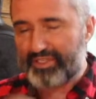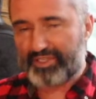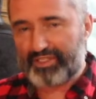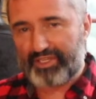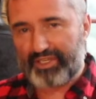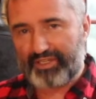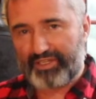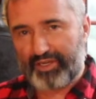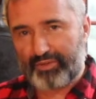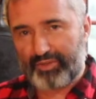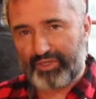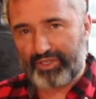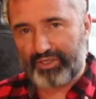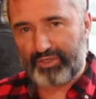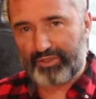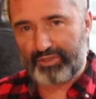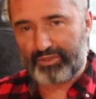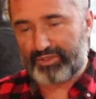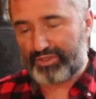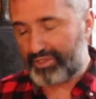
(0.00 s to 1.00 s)
the skin that we
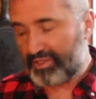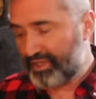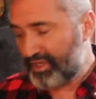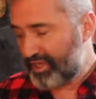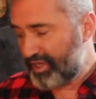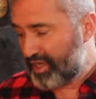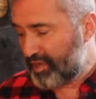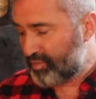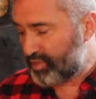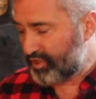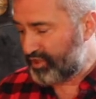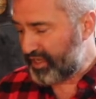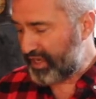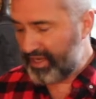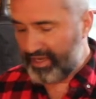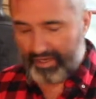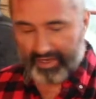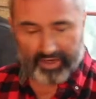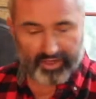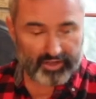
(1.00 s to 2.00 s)
used. Put
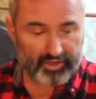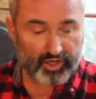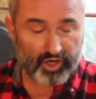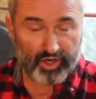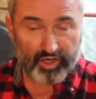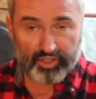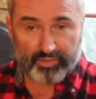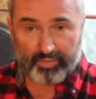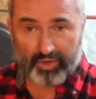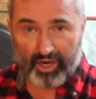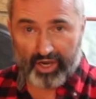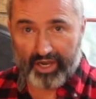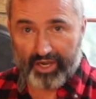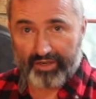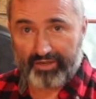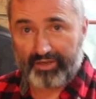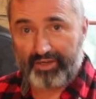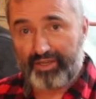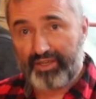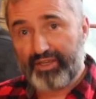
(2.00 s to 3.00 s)
that in a large
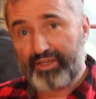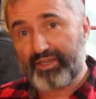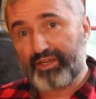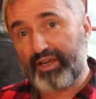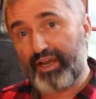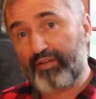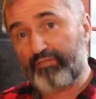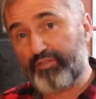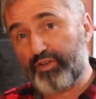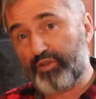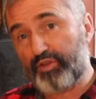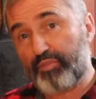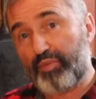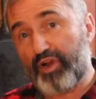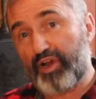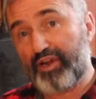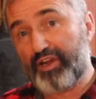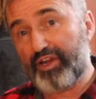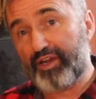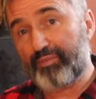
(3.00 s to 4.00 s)
pot, filled the
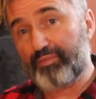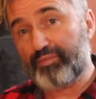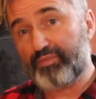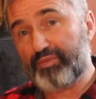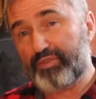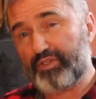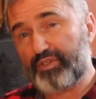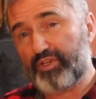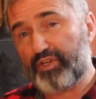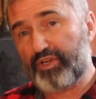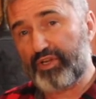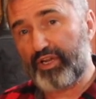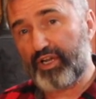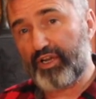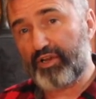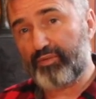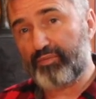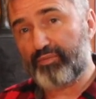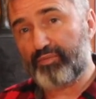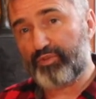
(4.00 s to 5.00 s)
pot up
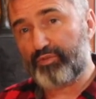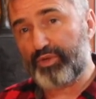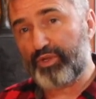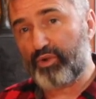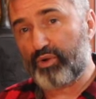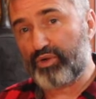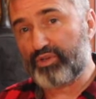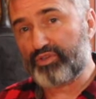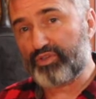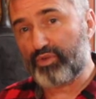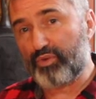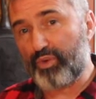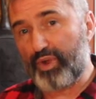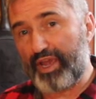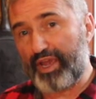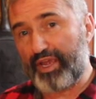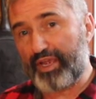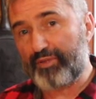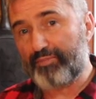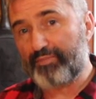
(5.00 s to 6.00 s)
3/4 of the
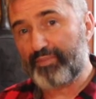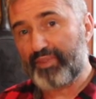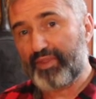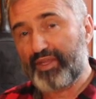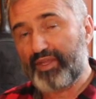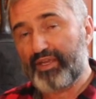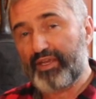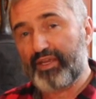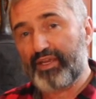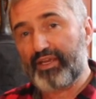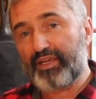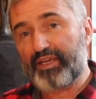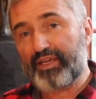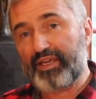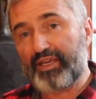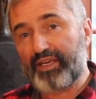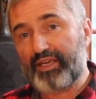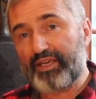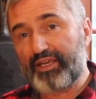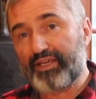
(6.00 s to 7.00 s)
way,
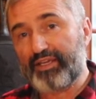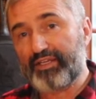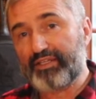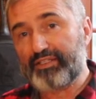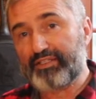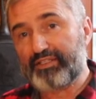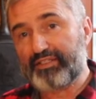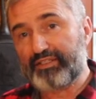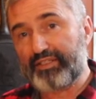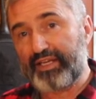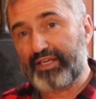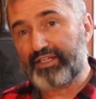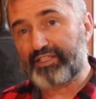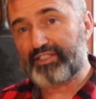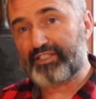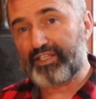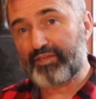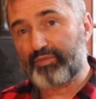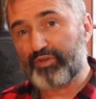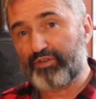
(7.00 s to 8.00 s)
and let it
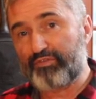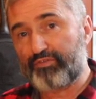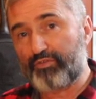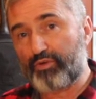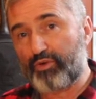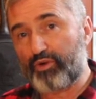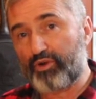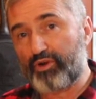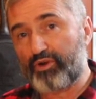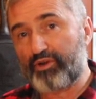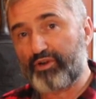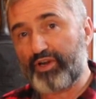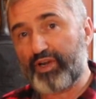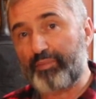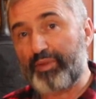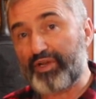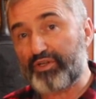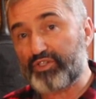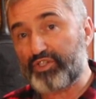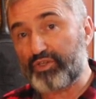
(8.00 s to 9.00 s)
simmer for
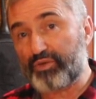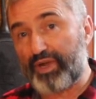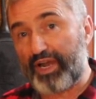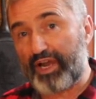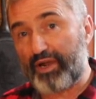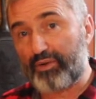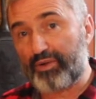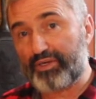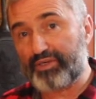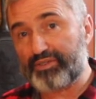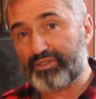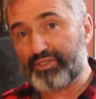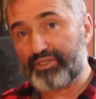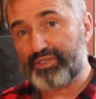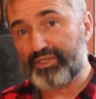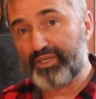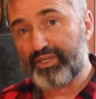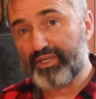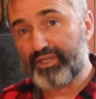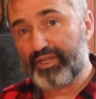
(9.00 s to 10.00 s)
about 2 hours.
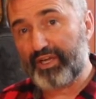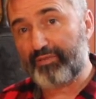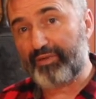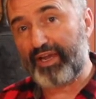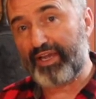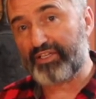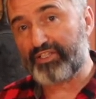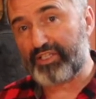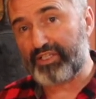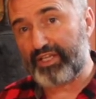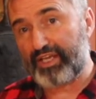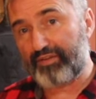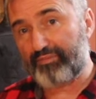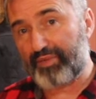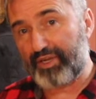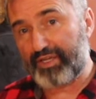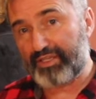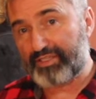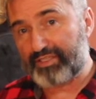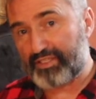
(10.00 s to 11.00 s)
I actually let
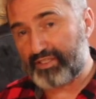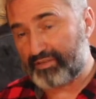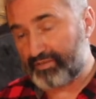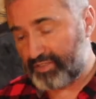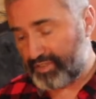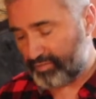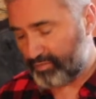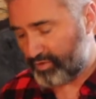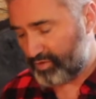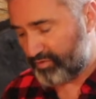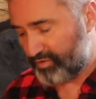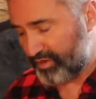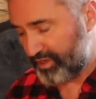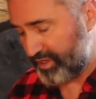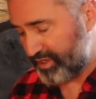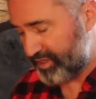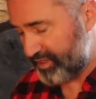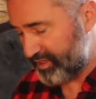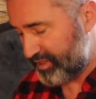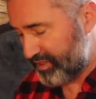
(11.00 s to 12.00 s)
mine simmer
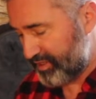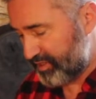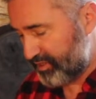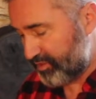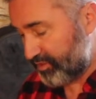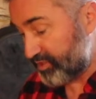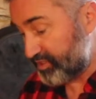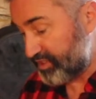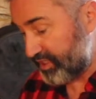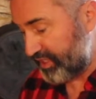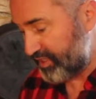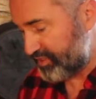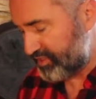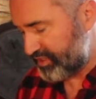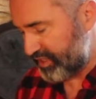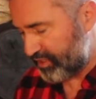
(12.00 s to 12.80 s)
overnight, or set